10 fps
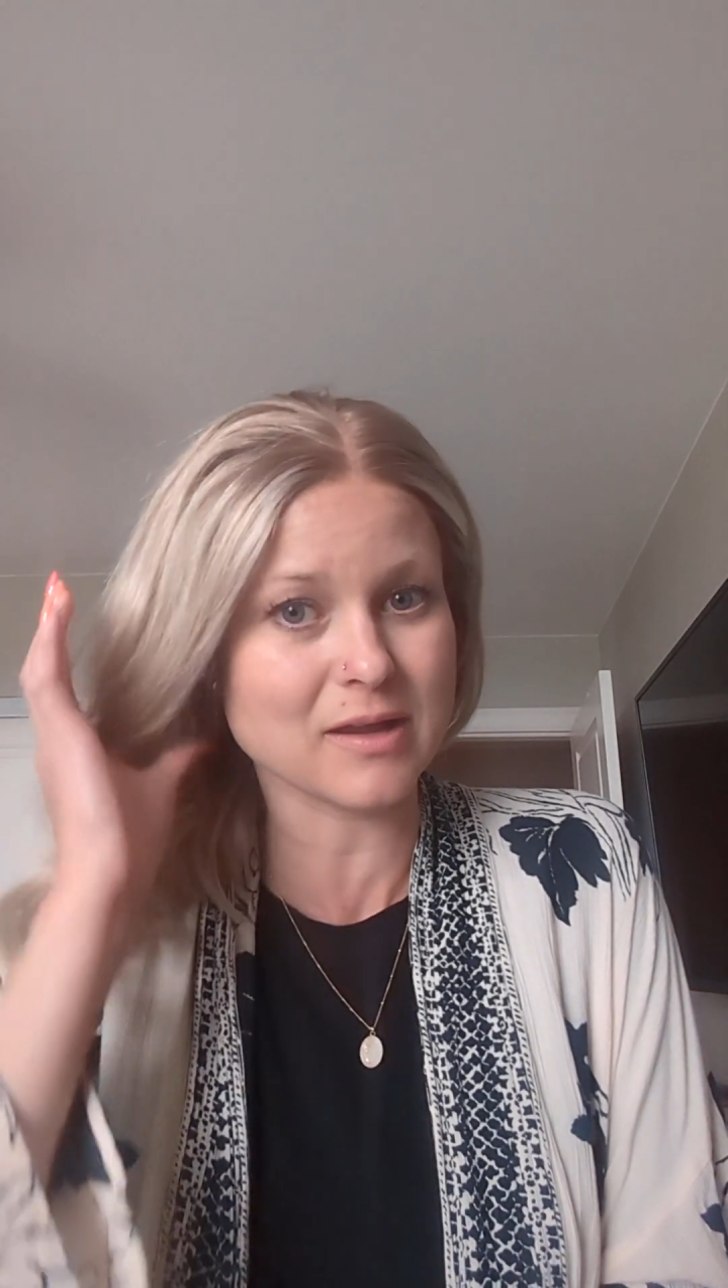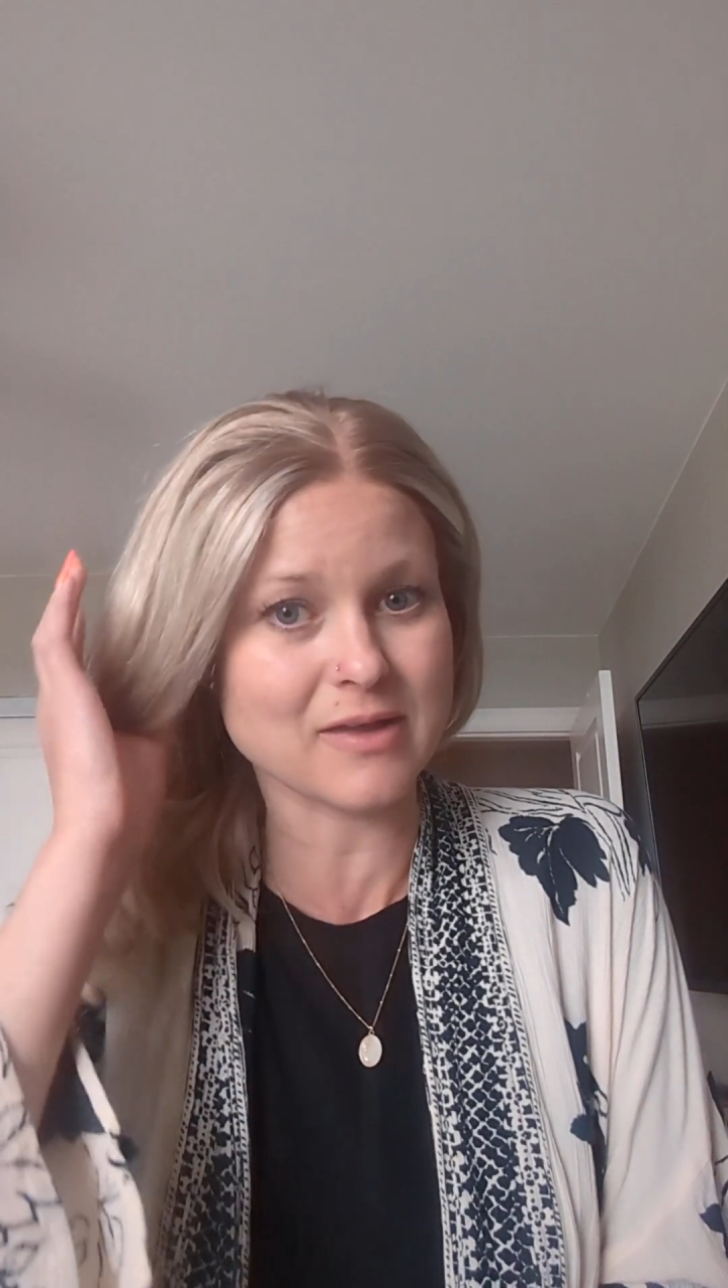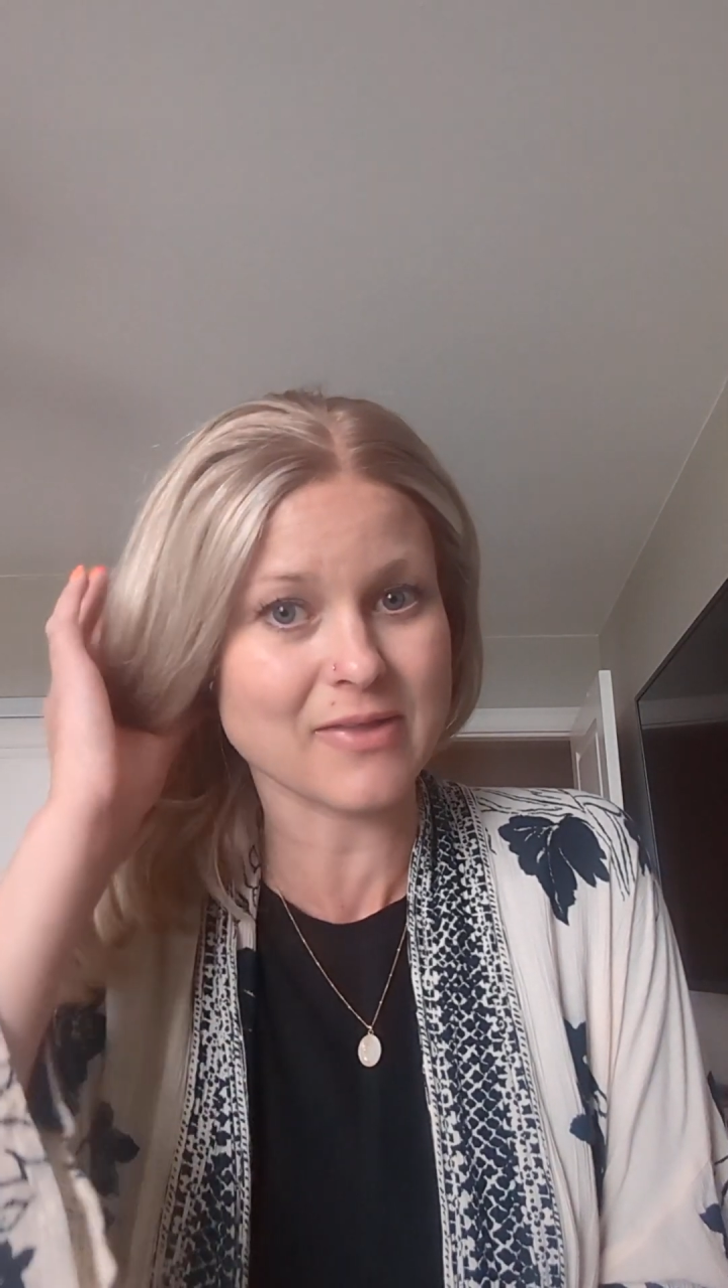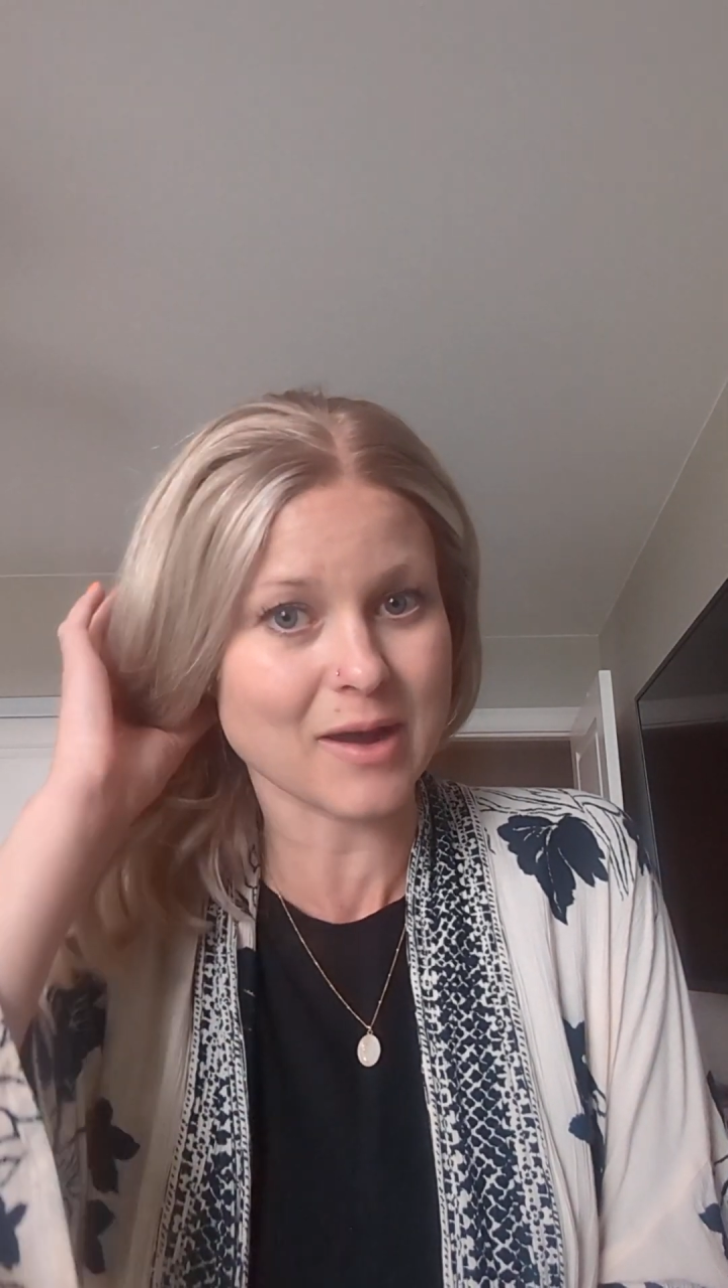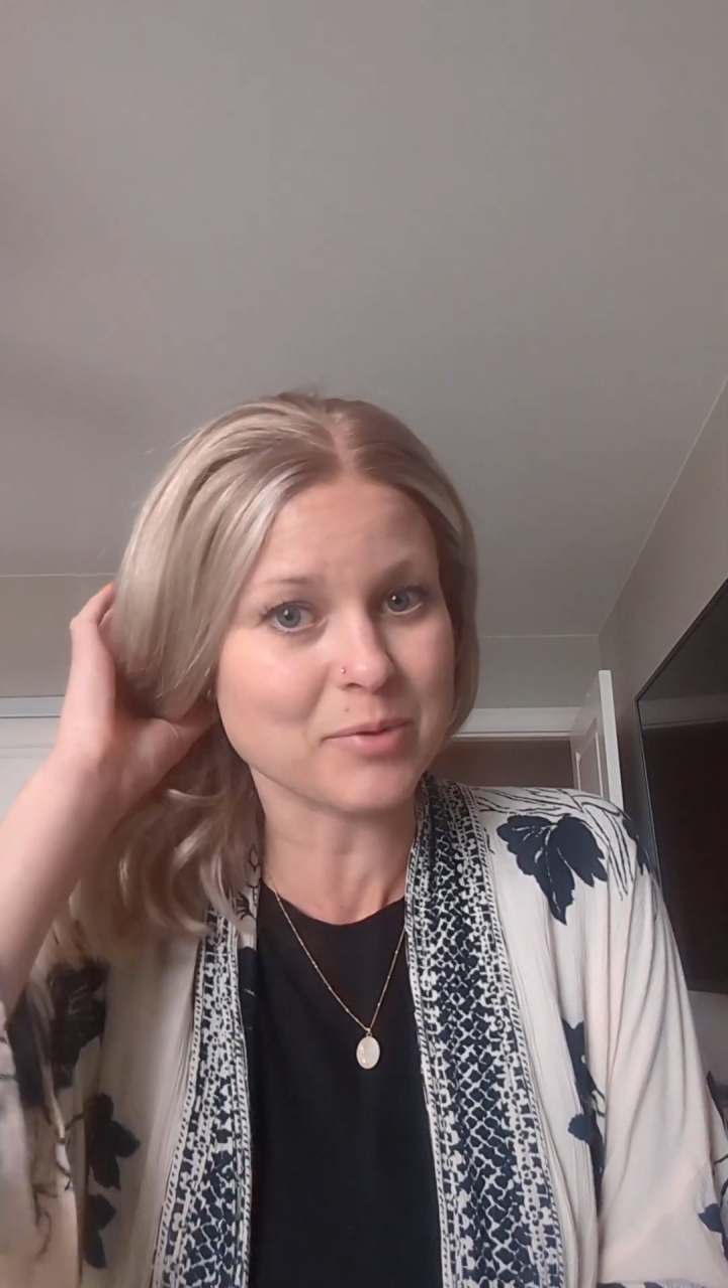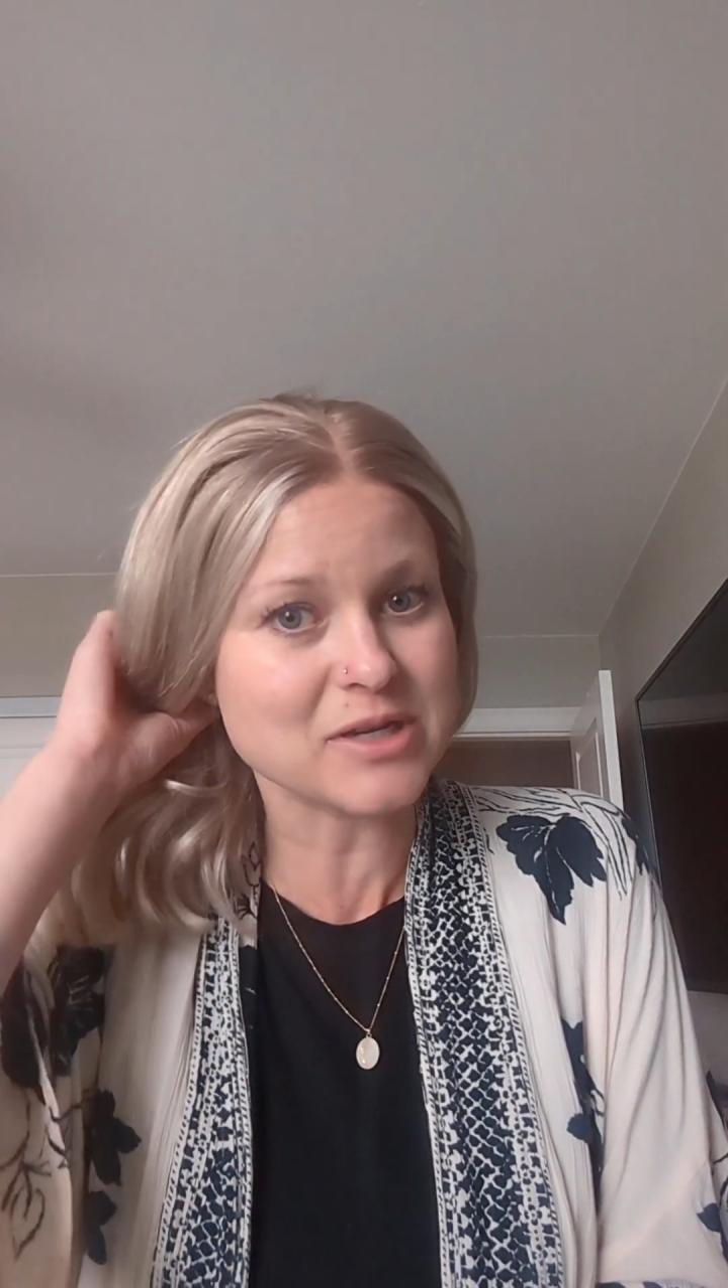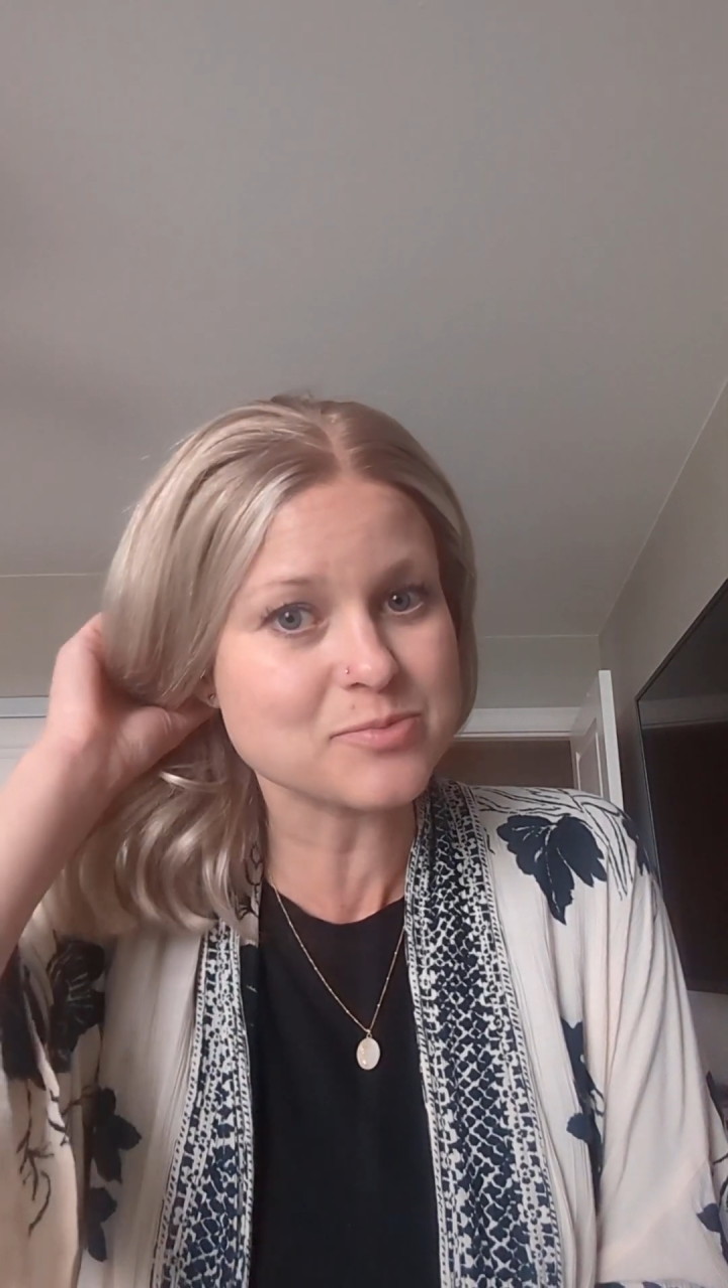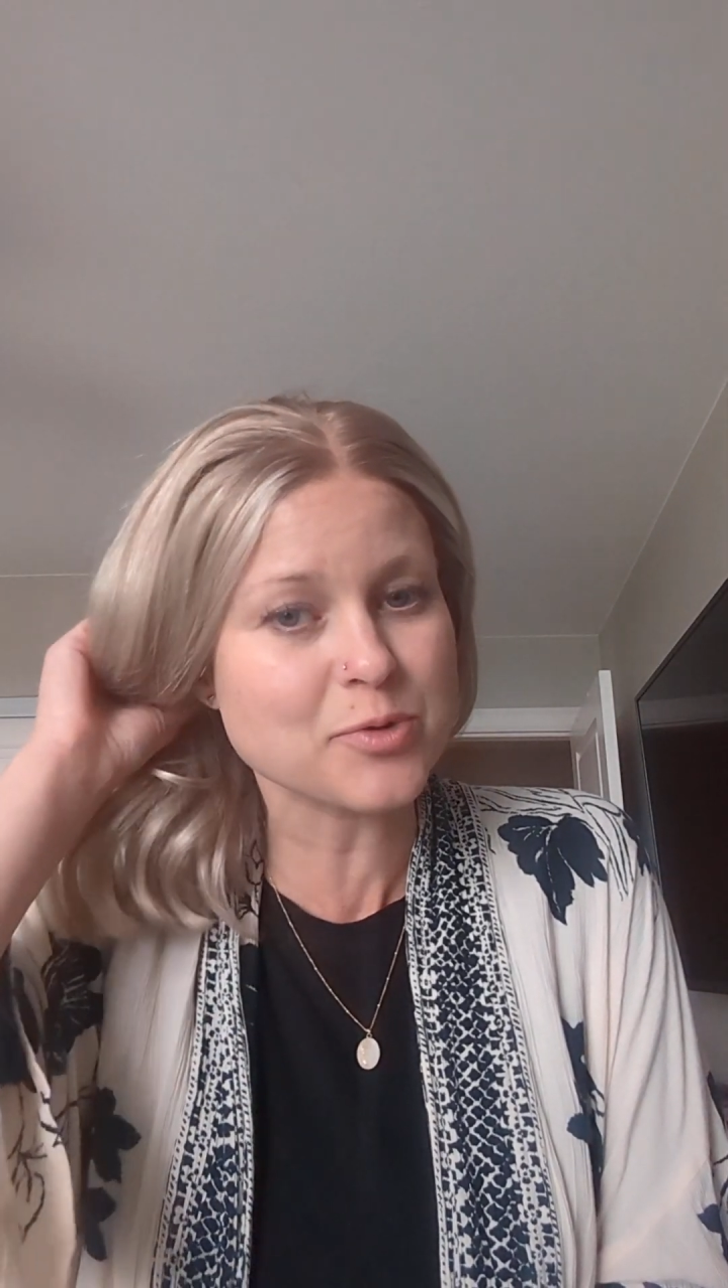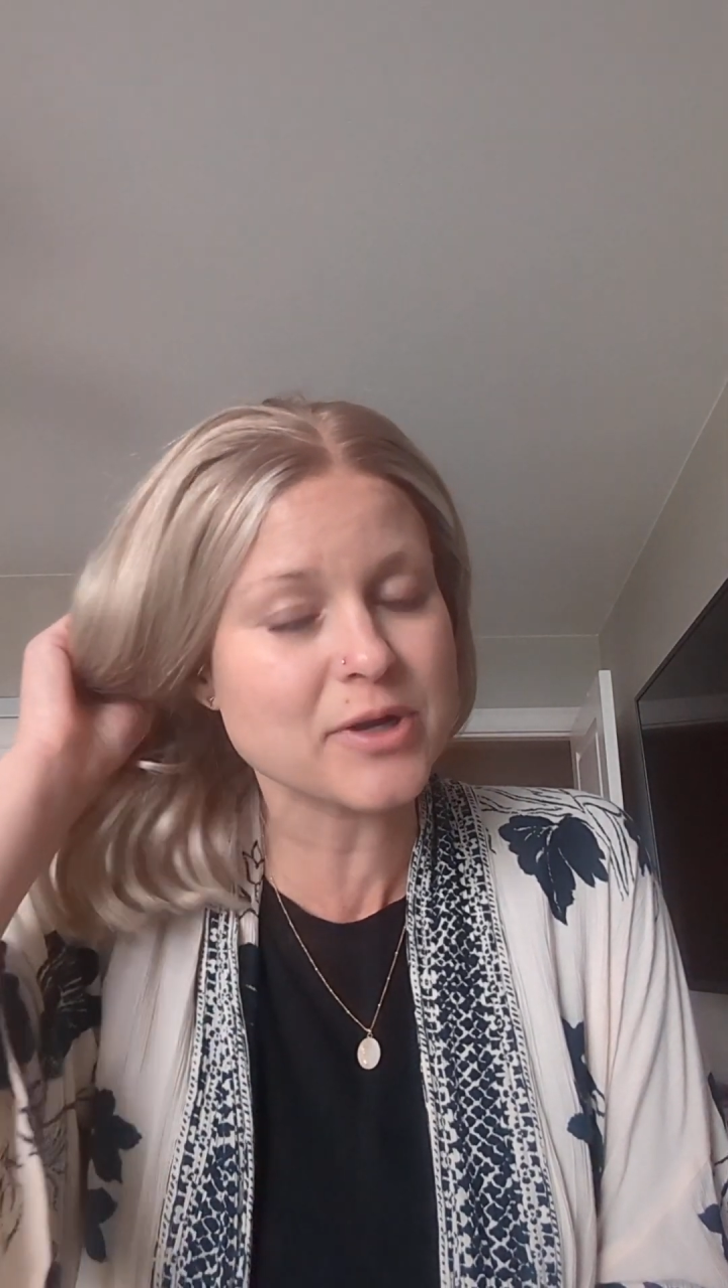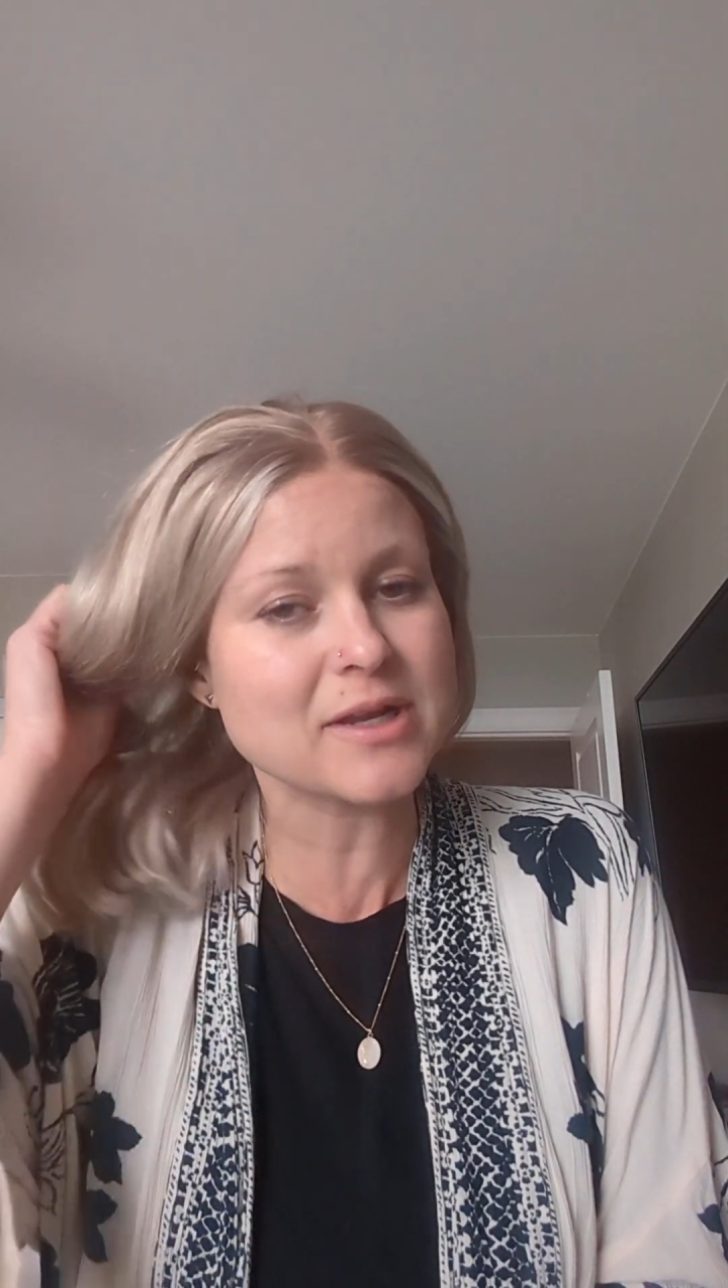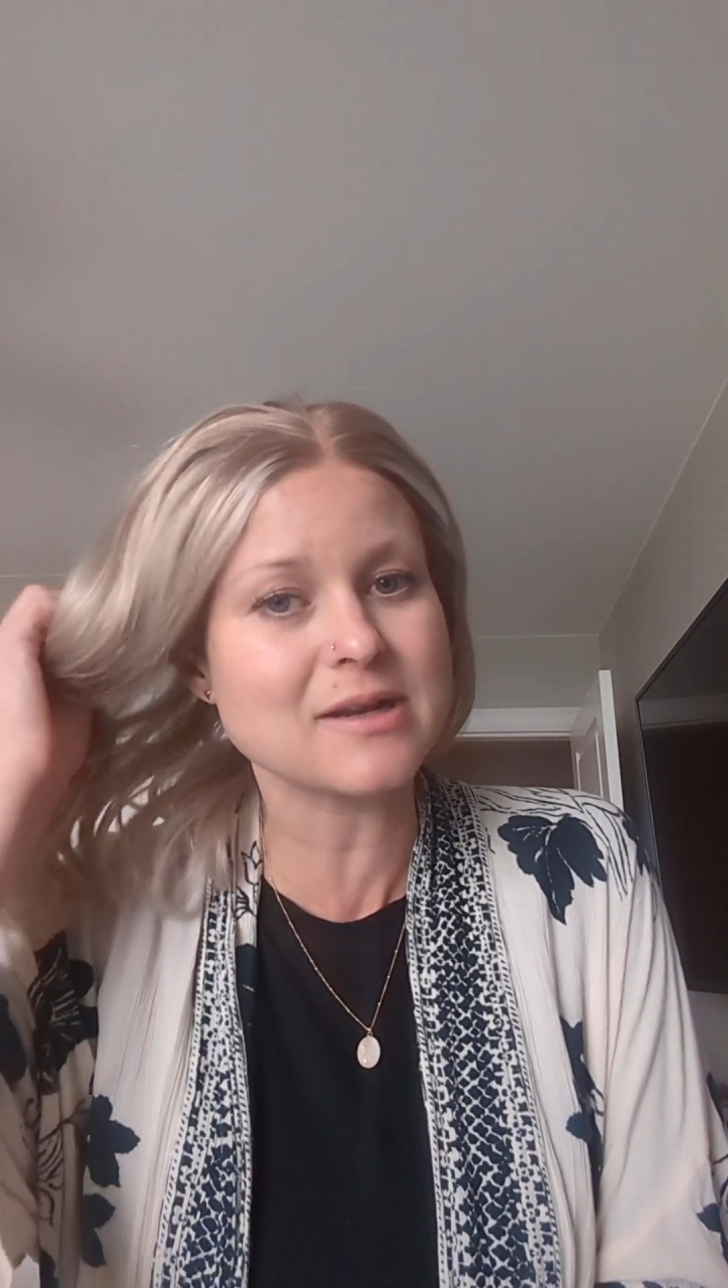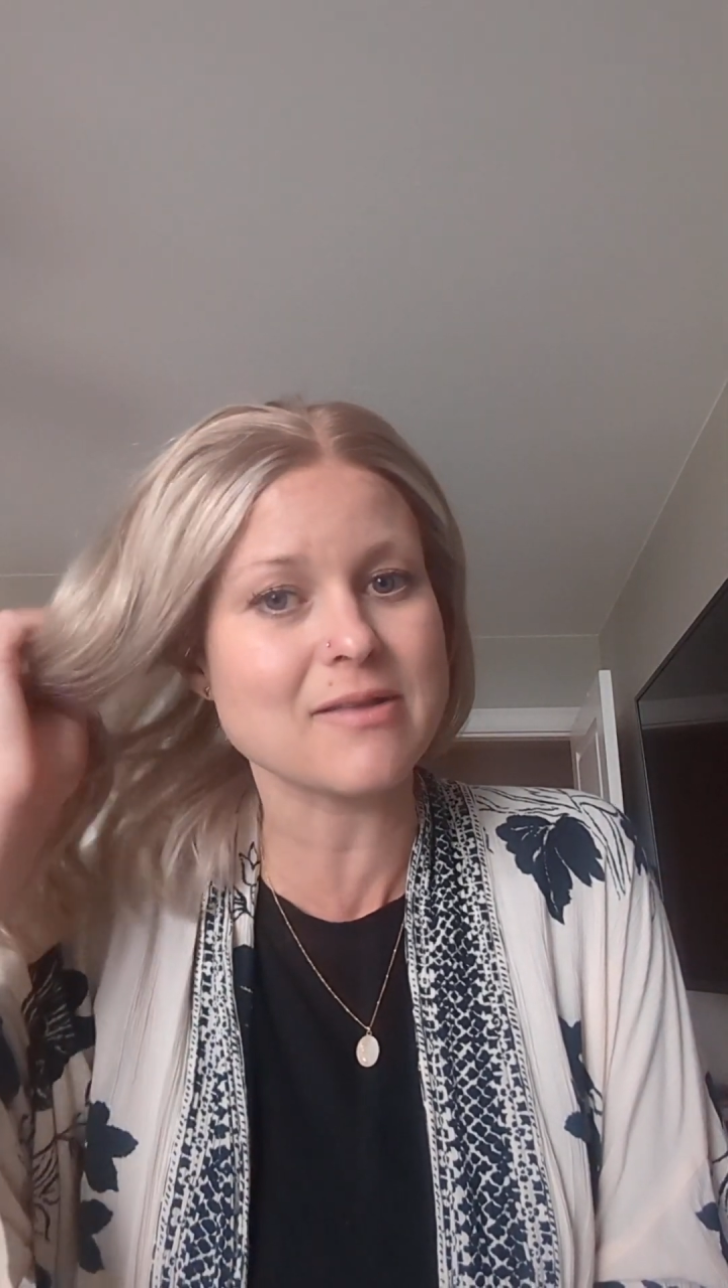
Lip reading: in that price point